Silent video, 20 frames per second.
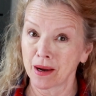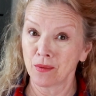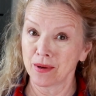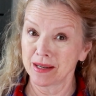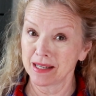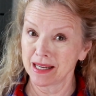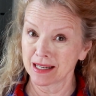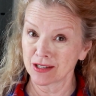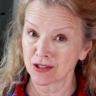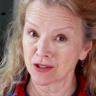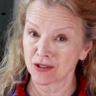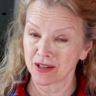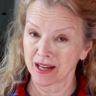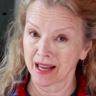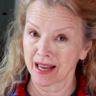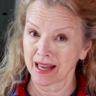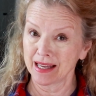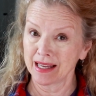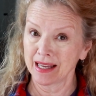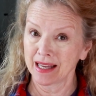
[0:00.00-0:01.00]
I went
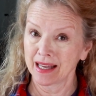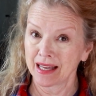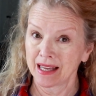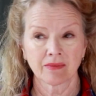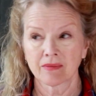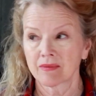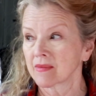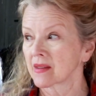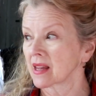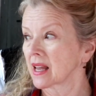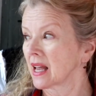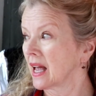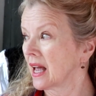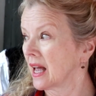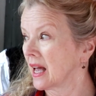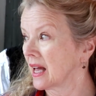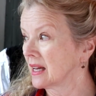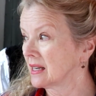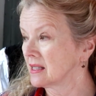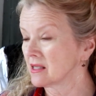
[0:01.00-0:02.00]
yesterday,
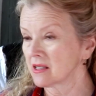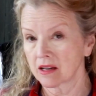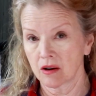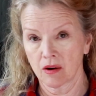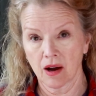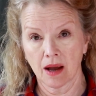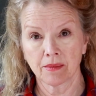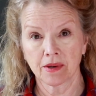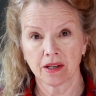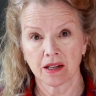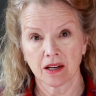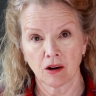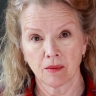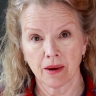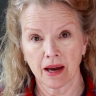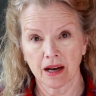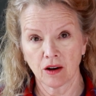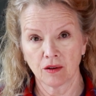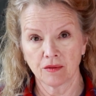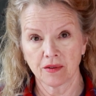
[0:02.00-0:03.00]
and so I'm going to go
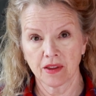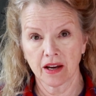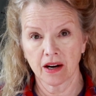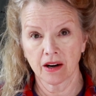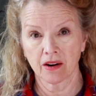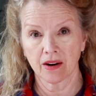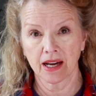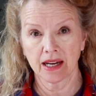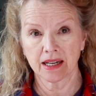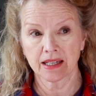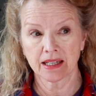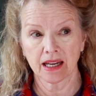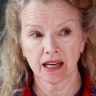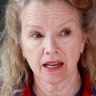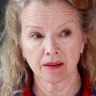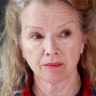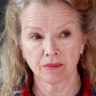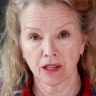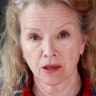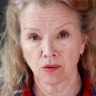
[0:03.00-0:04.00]
back over there and
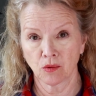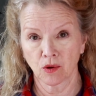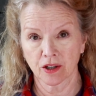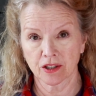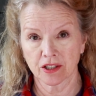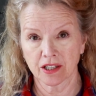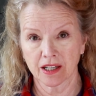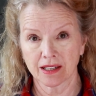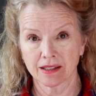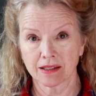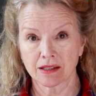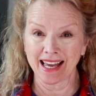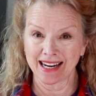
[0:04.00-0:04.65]
get blood work done.